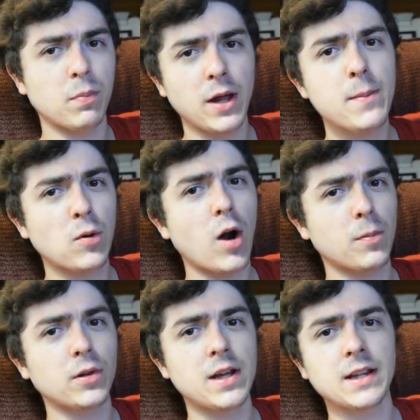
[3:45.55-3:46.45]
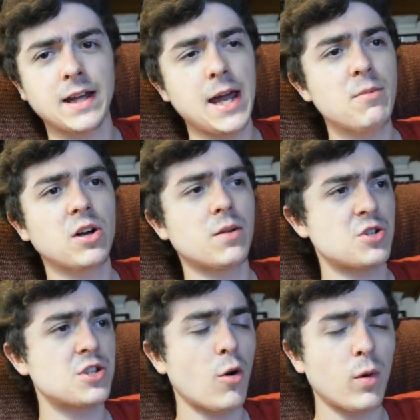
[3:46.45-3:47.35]
play properly in the gaming club
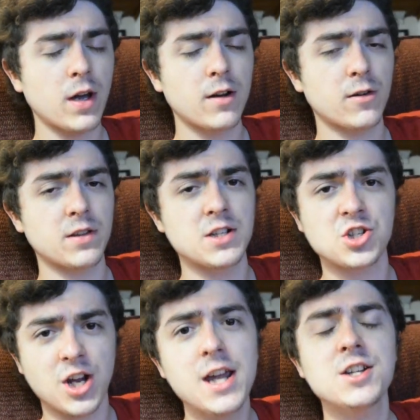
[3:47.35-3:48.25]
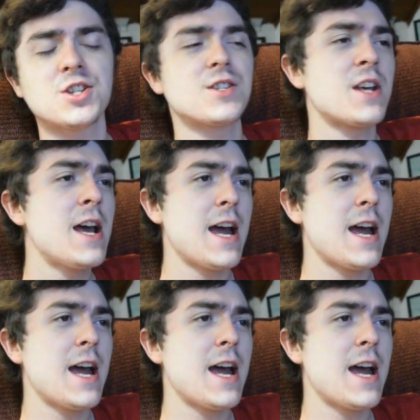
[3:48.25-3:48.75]
she's going under these changes